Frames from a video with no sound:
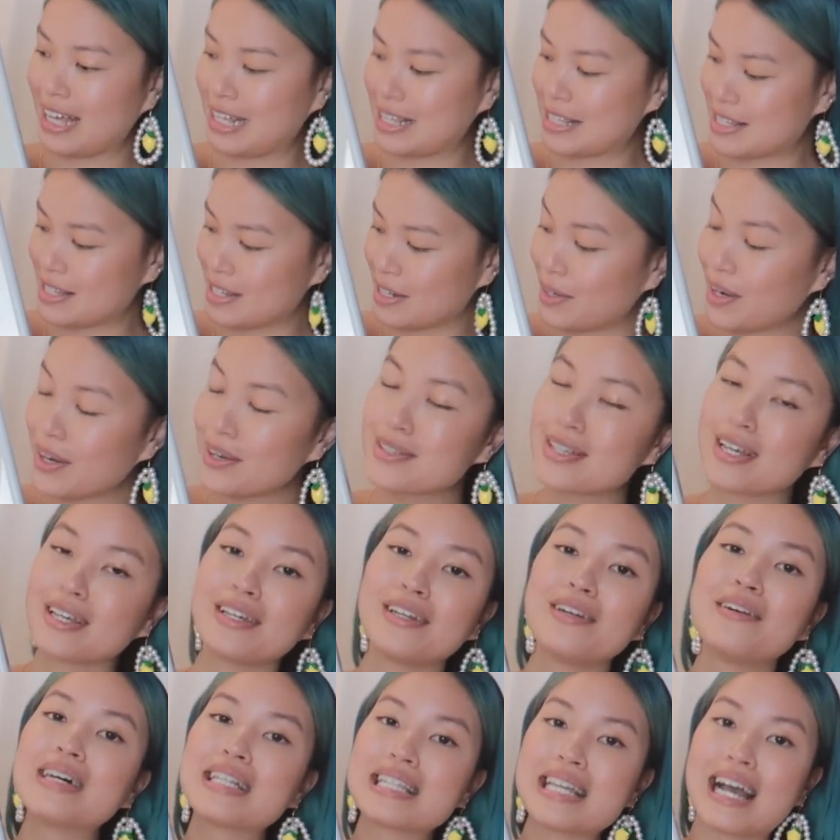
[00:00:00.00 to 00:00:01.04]
And so I was like,
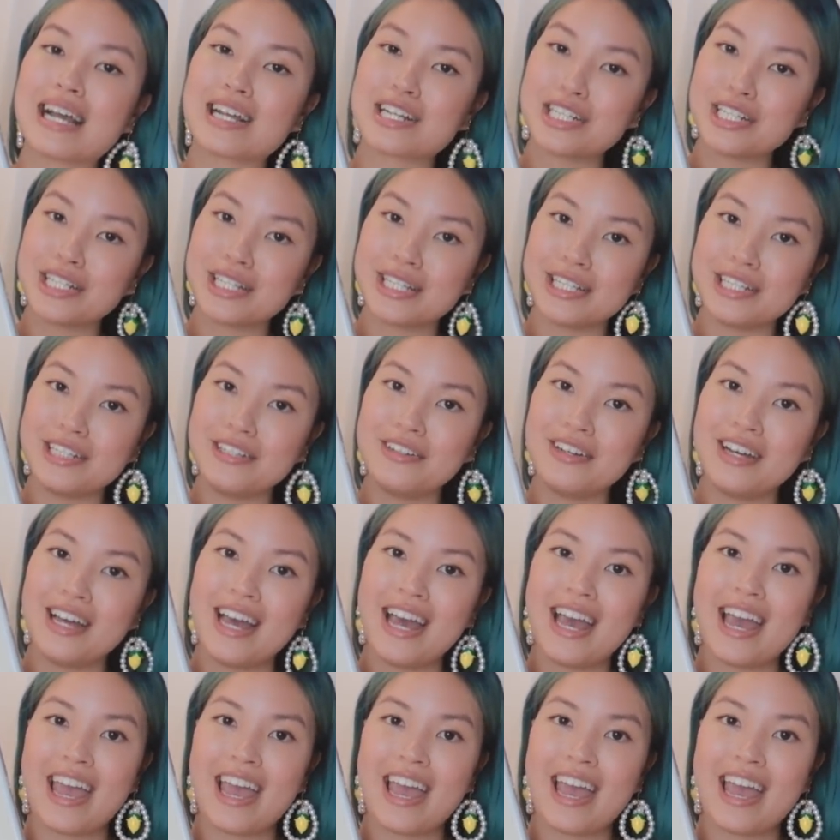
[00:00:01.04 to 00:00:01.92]
you know what, it's actually cute,